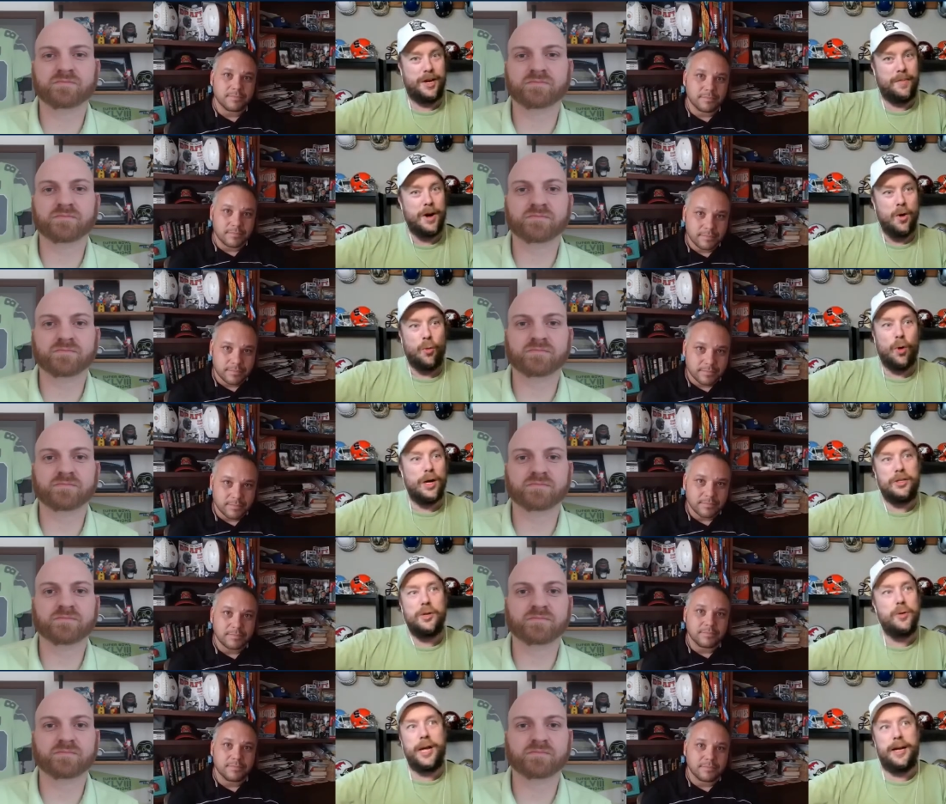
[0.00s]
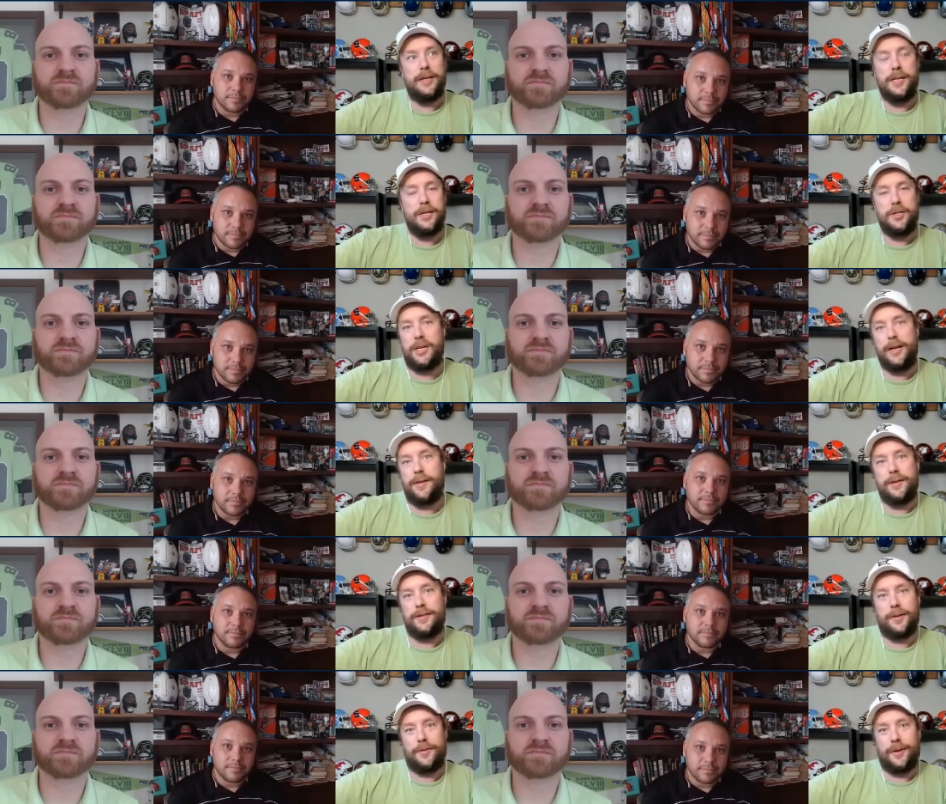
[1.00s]
Speaker 1: him, whereas you can't teach any of
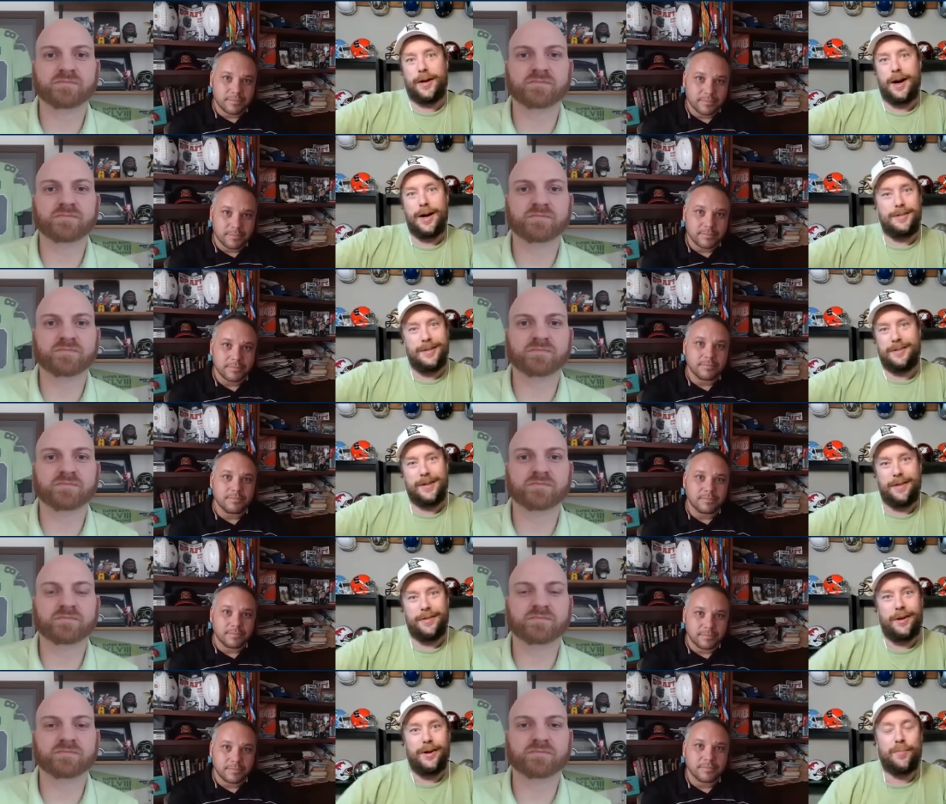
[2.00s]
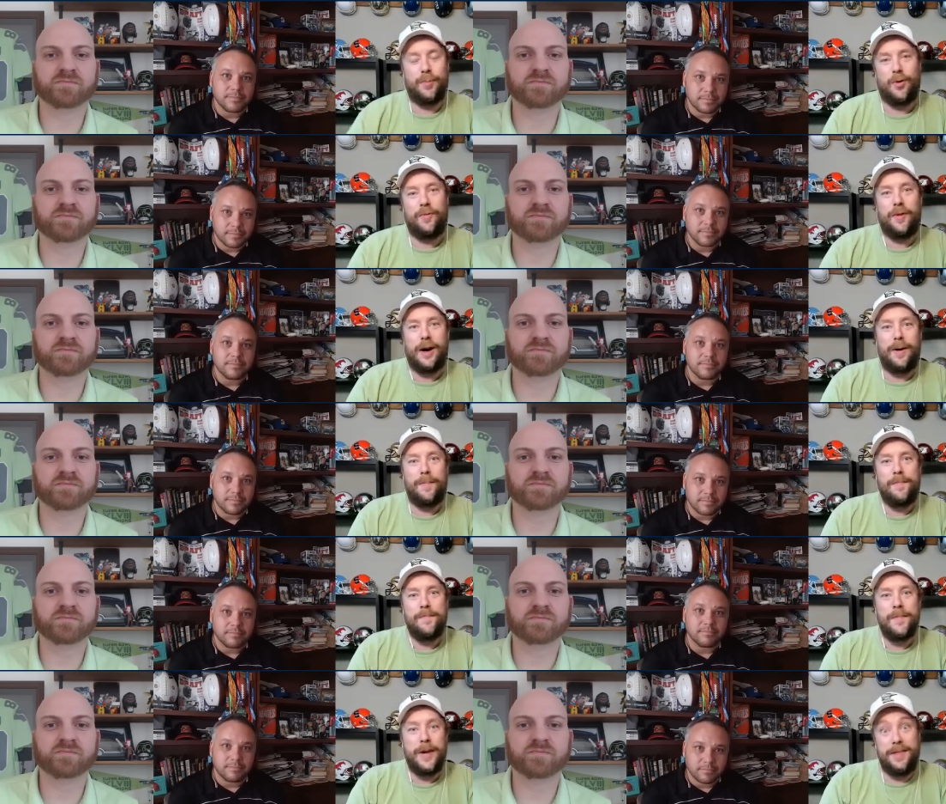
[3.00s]
these other guys his athletic profile
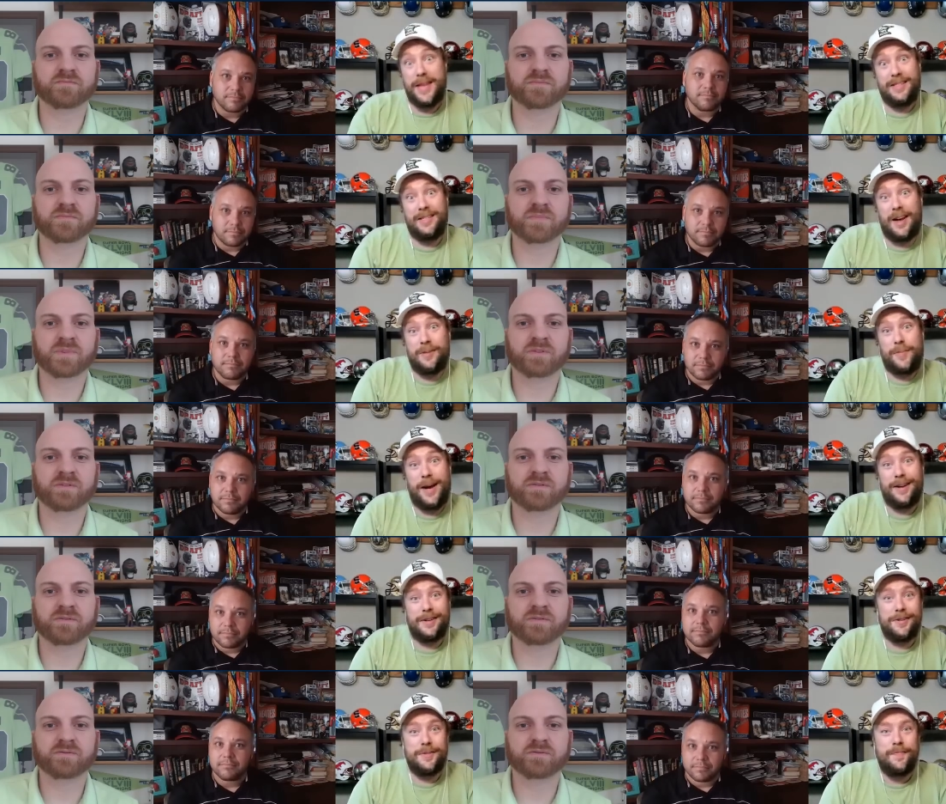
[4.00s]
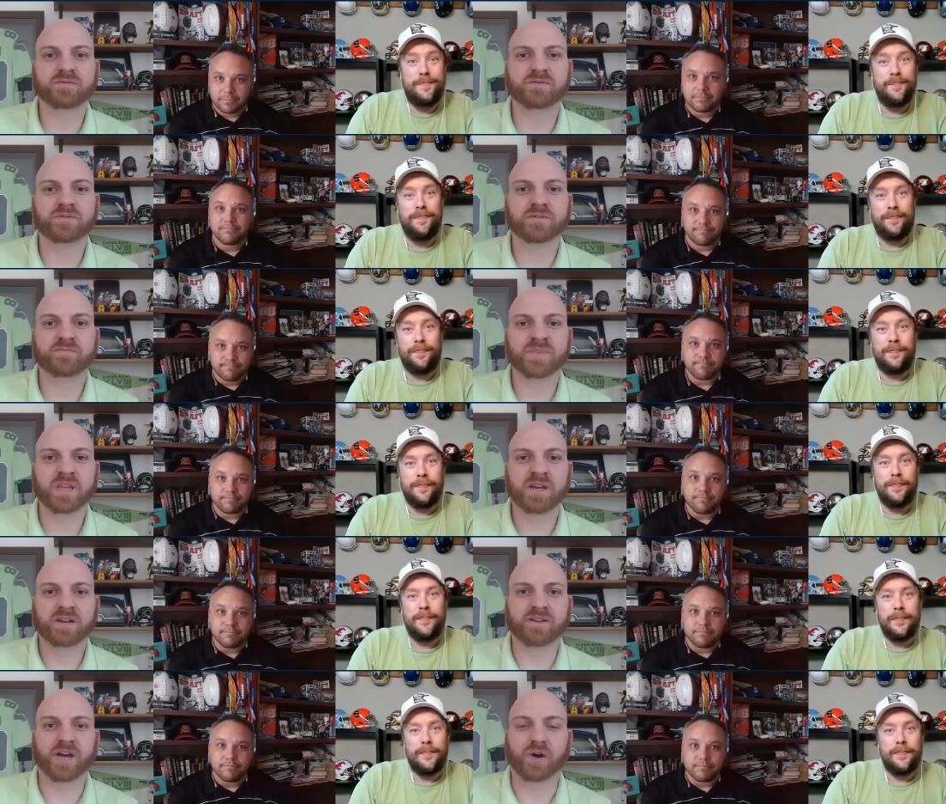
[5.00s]
in that size package.
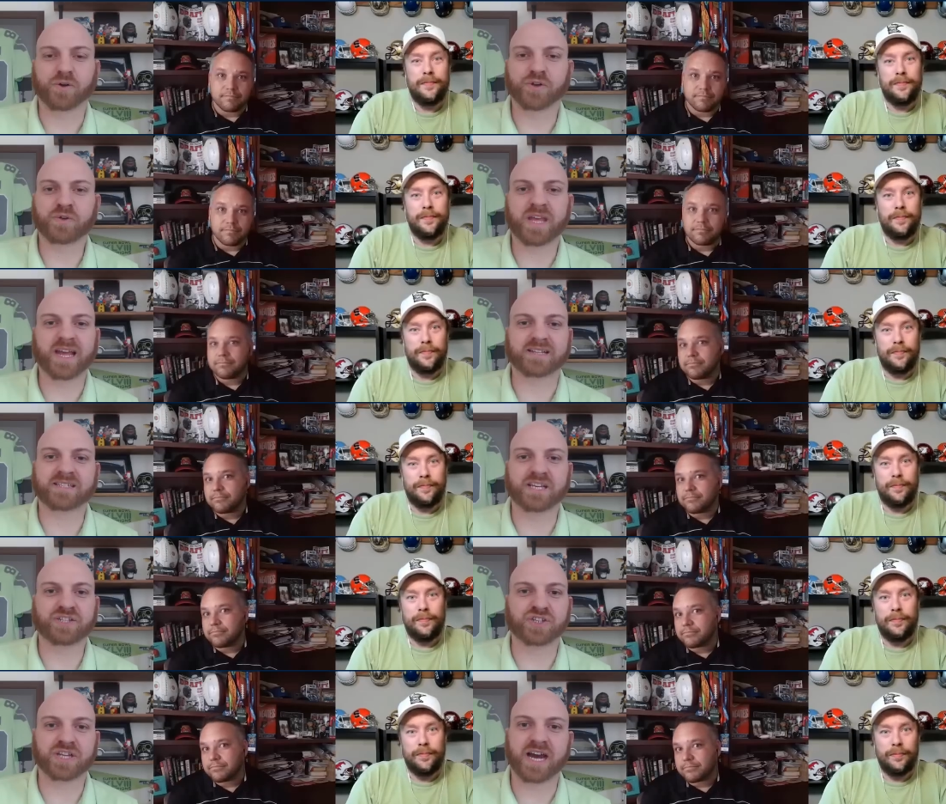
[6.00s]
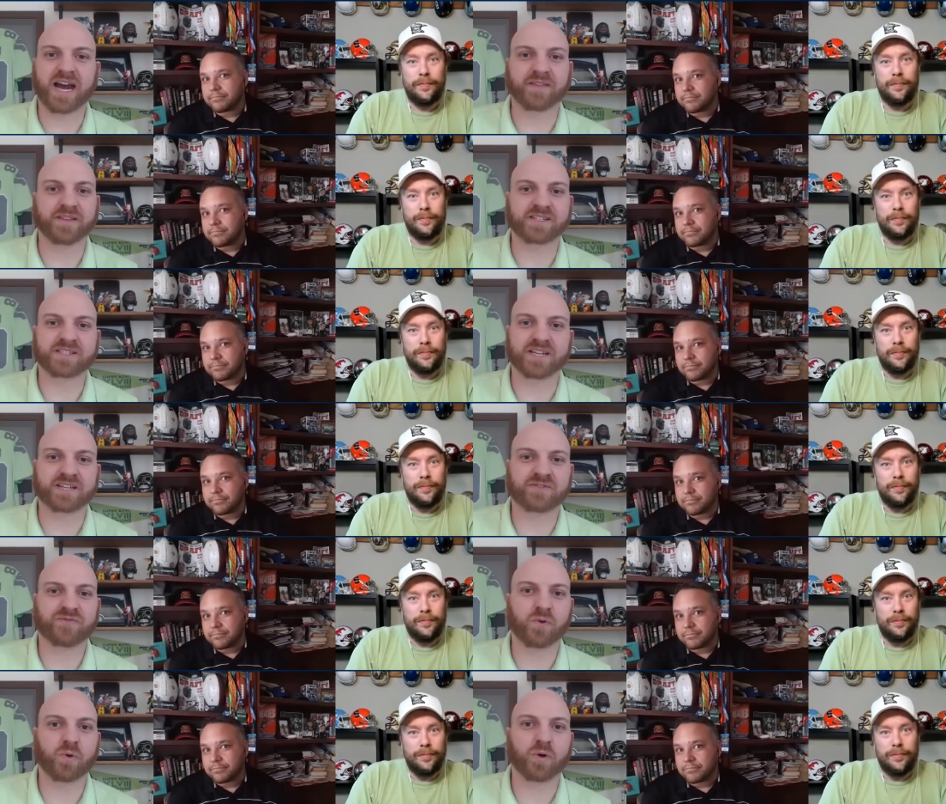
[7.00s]
Speaker 2: No, you can't teach a guy that's six
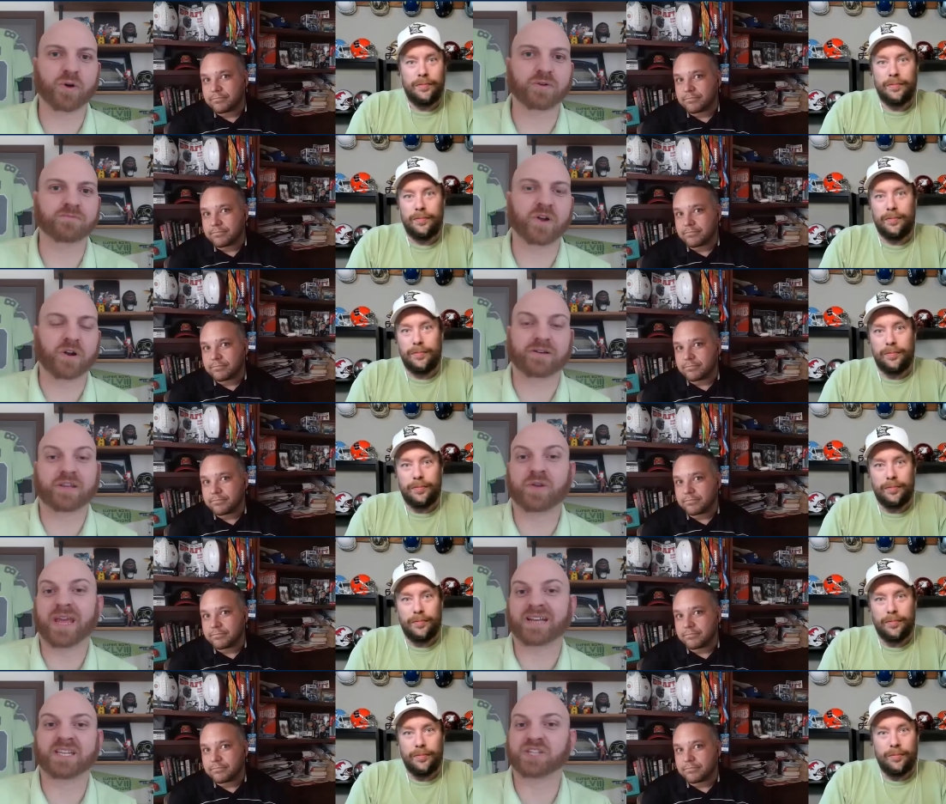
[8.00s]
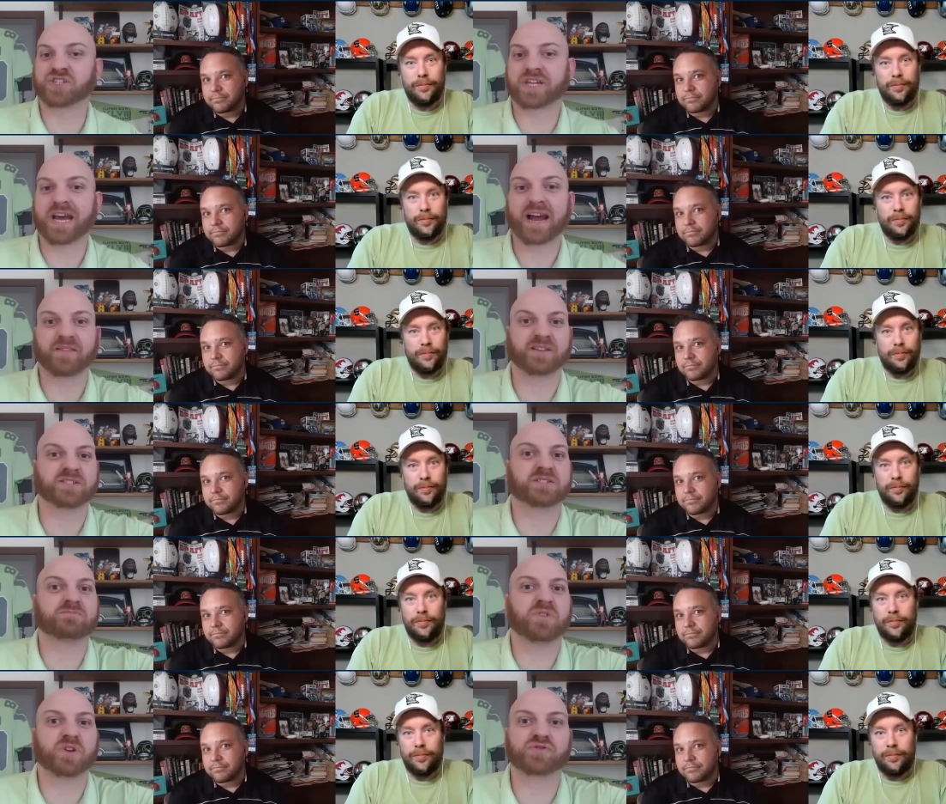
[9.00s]
four, or you can't teach a guy
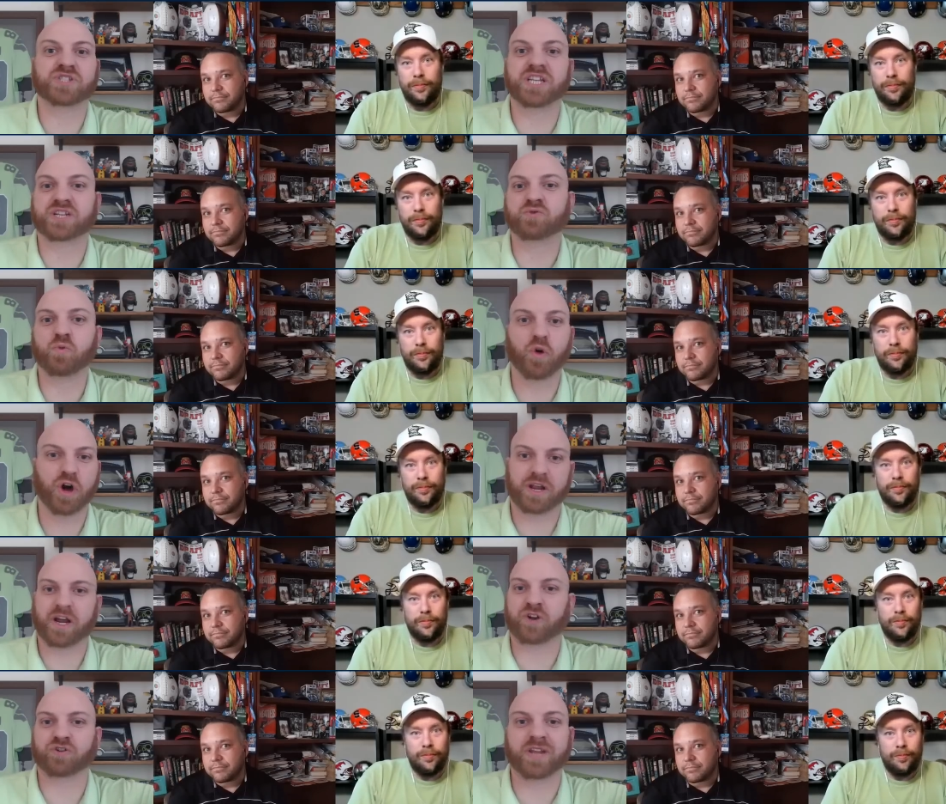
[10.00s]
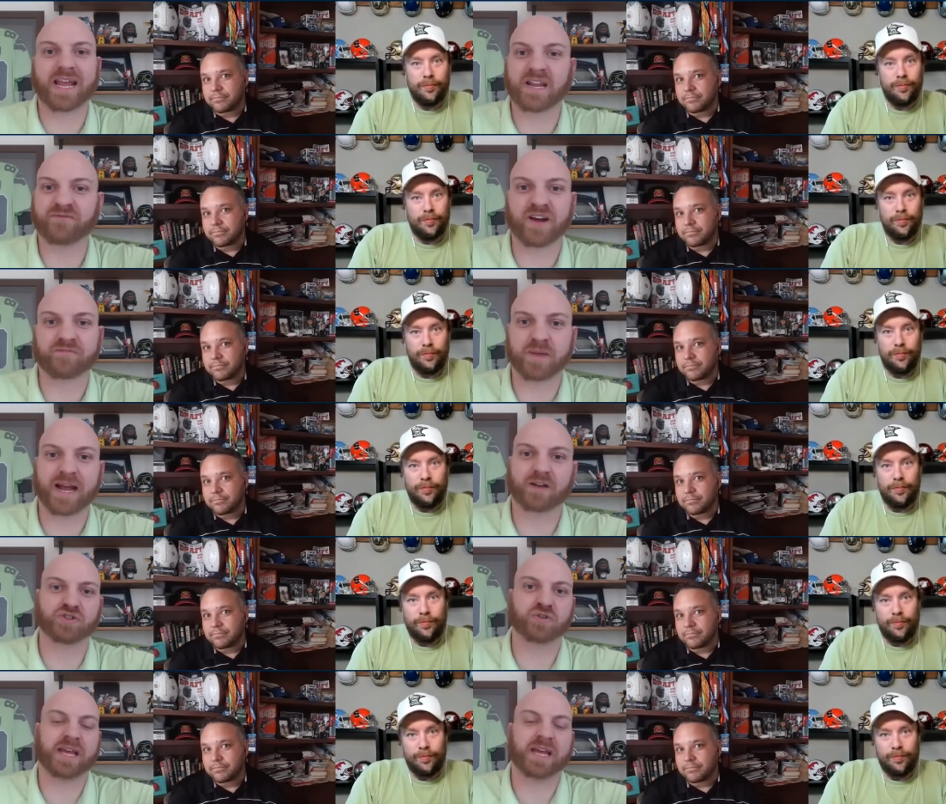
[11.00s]
that's you know six one, 185 pounds.